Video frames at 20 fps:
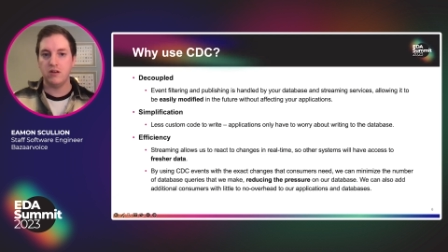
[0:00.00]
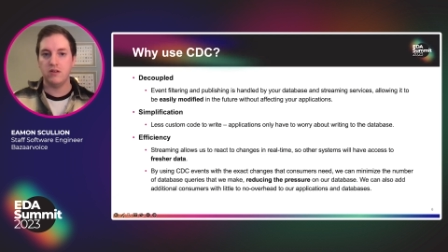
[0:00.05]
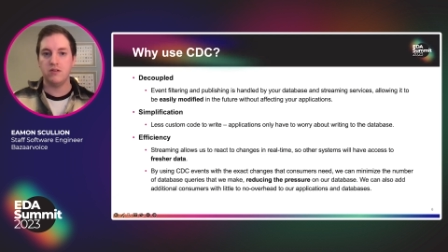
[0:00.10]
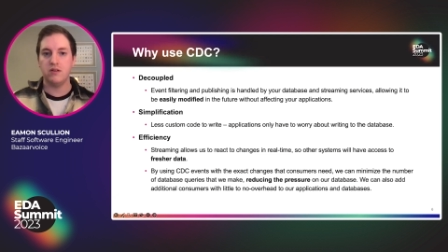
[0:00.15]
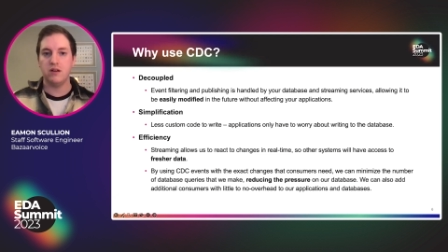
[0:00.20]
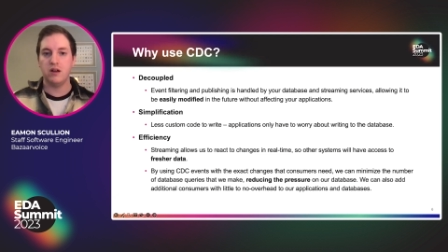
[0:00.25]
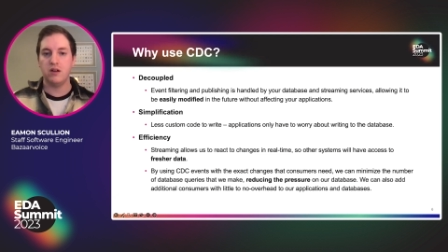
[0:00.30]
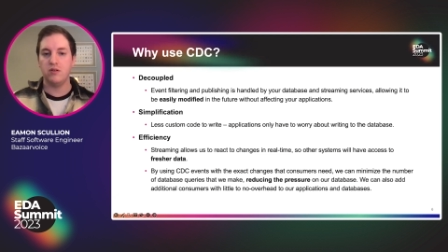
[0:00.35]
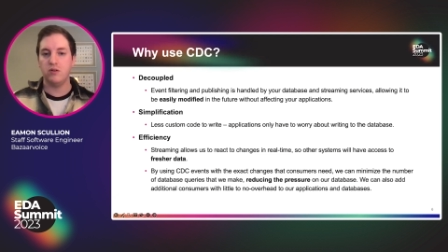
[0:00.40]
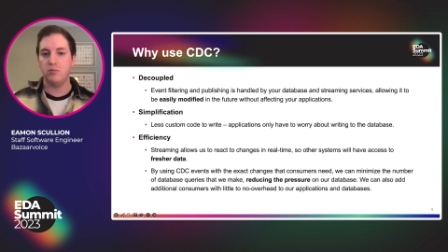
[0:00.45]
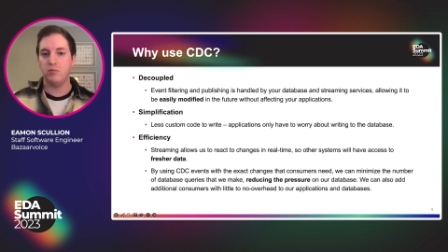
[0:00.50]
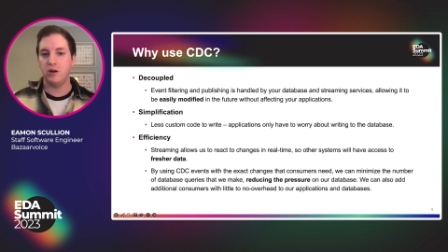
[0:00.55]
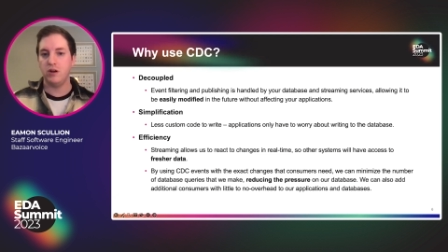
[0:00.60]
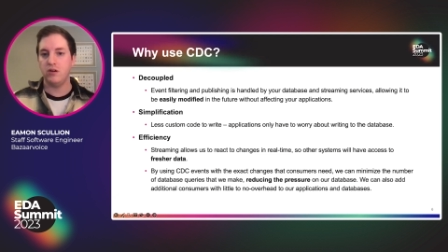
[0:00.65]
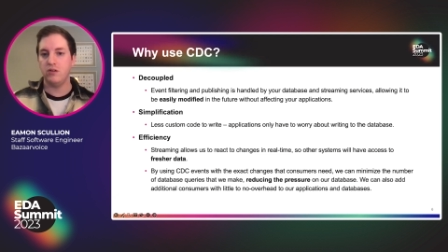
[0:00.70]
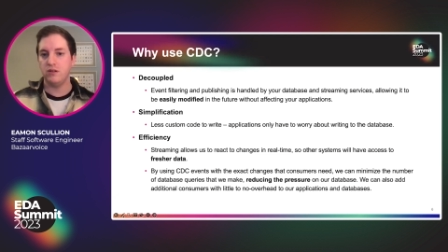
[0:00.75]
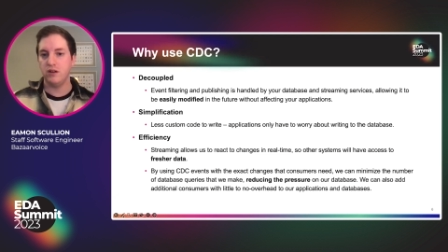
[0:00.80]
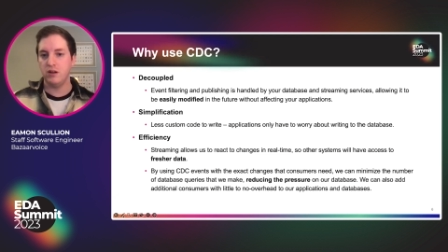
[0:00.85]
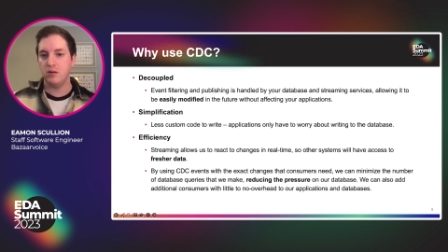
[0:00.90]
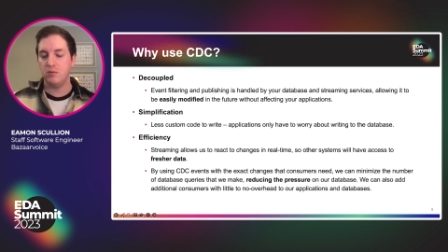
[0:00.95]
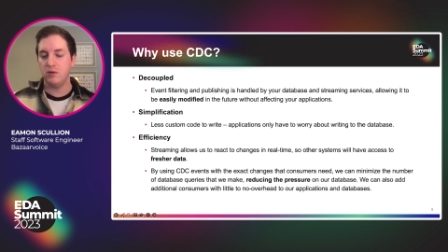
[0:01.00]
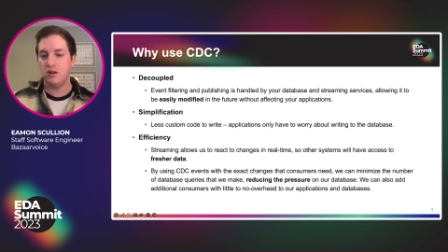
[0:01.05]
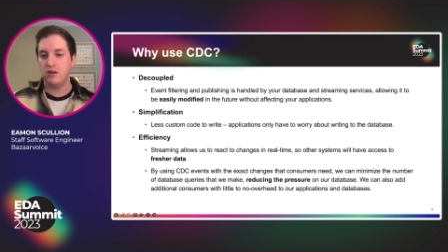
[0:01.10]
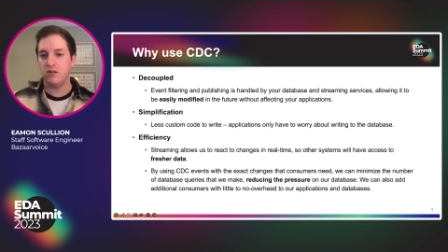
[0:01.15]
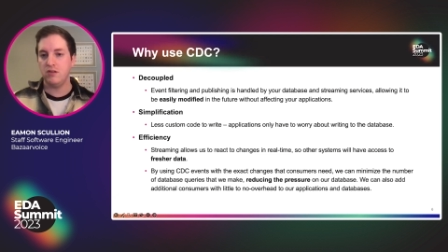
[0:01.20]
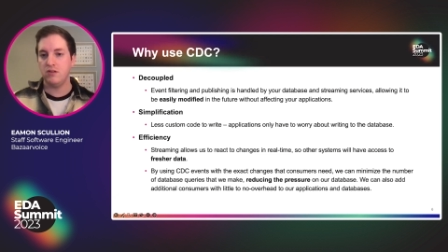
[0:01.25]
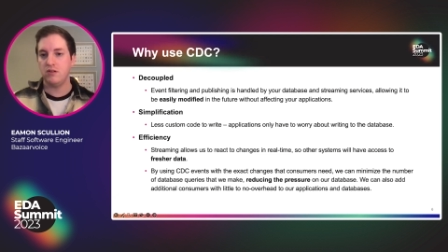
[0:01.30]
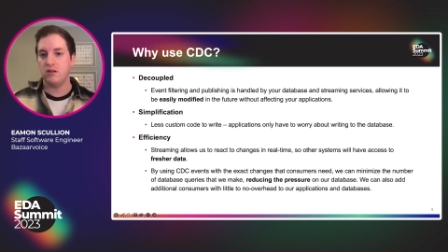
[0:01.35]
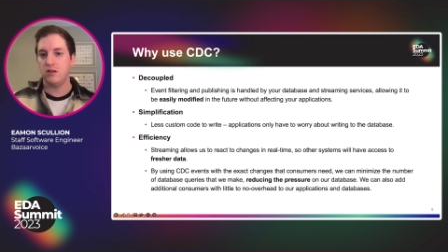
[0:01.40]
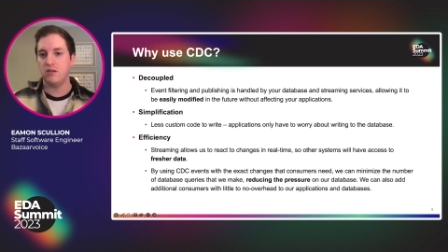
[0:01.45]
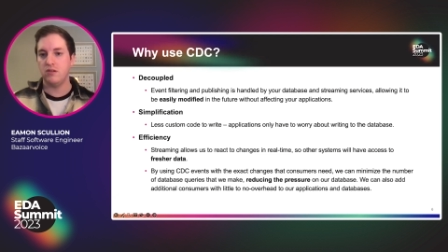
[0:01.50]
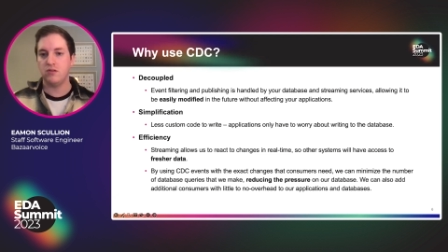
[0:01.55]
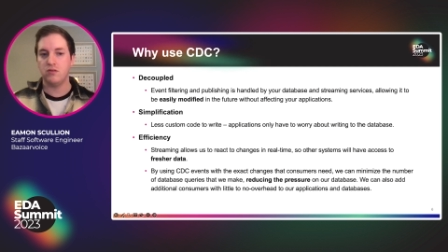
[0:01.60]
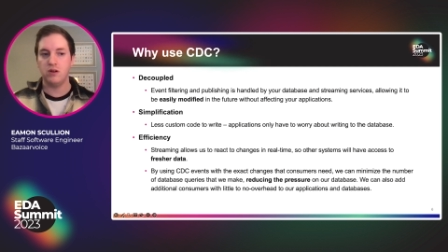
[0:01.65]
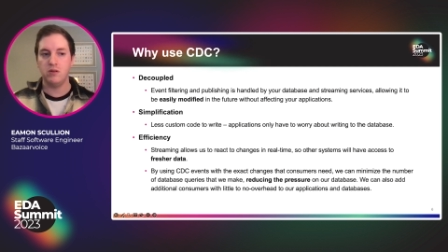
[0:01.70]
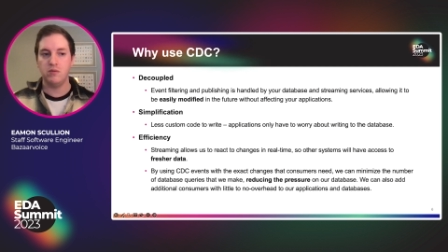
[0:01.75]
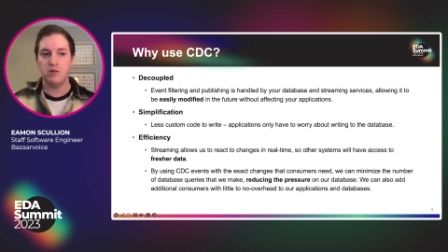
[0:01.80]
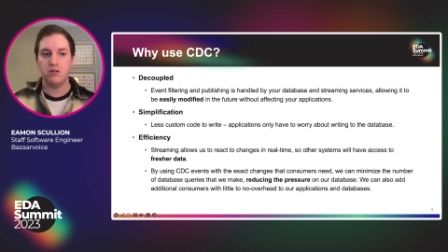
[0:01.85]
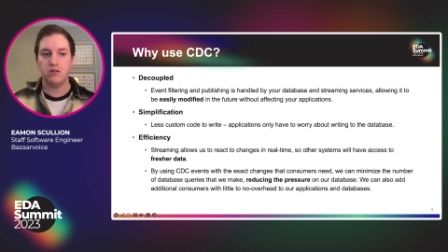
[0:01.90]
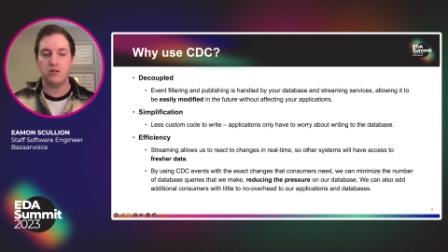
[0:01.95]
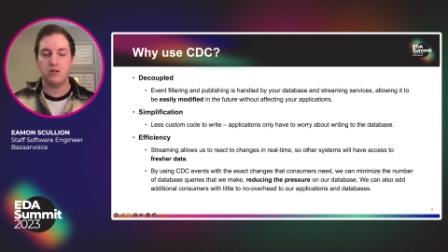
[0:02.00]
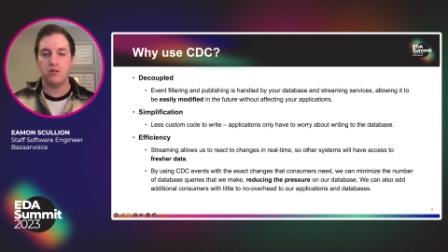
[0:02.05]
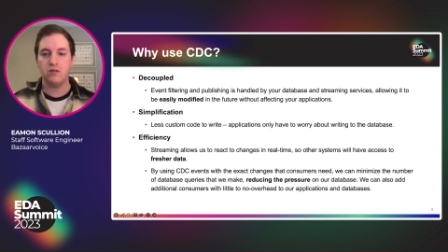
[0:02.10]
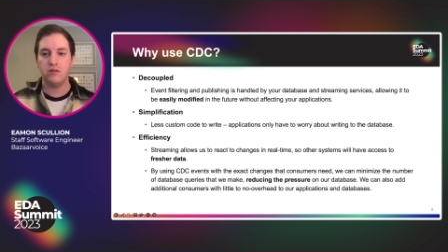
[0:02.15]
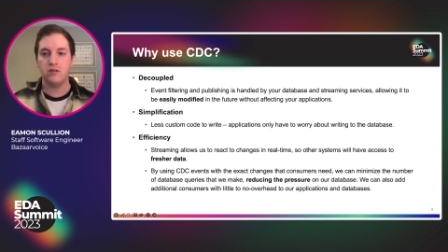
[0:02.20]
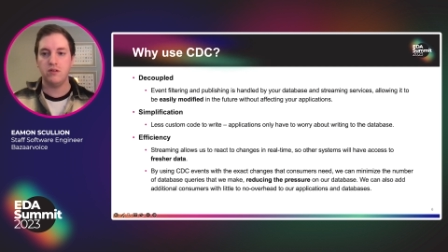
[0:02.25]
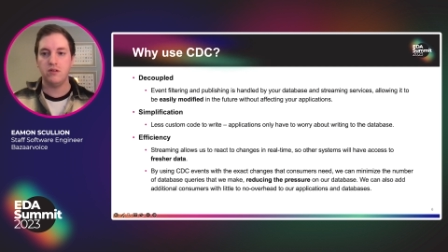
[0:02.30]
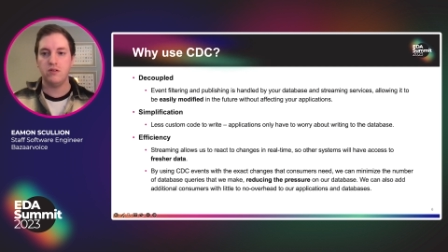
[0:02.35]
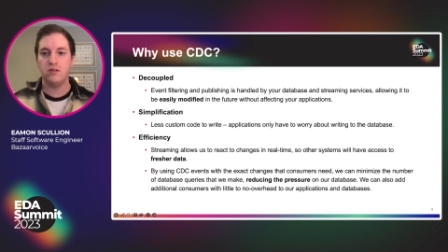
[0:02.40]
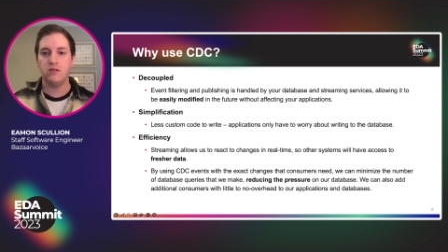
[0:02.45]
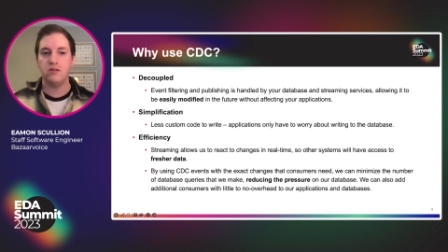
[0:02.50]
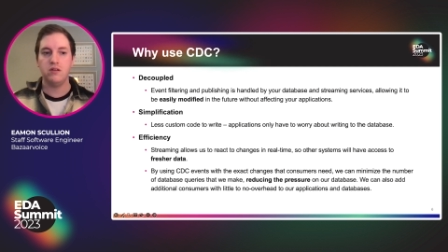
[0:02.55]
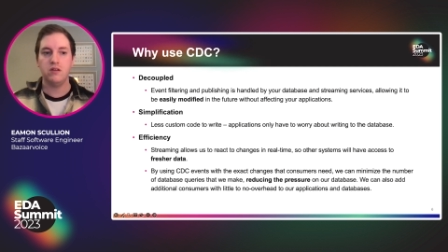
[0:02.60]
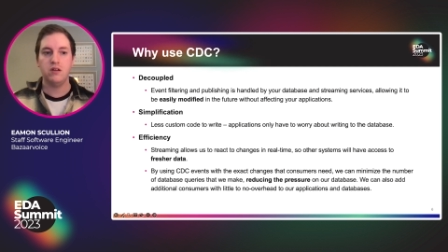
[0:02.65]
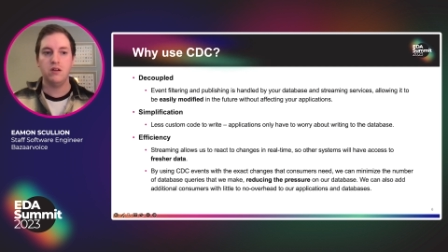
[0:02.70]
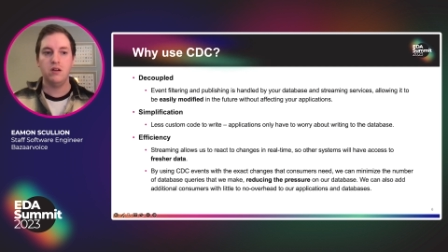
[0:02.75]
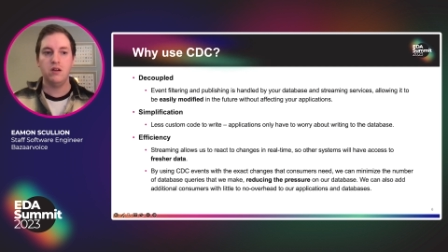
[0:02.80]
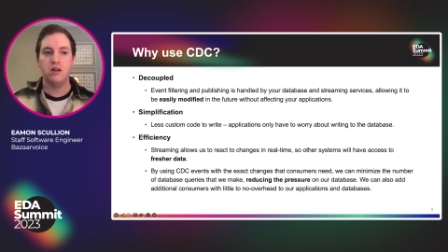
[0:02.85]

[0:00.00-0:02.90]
is handled by your database and streaming services,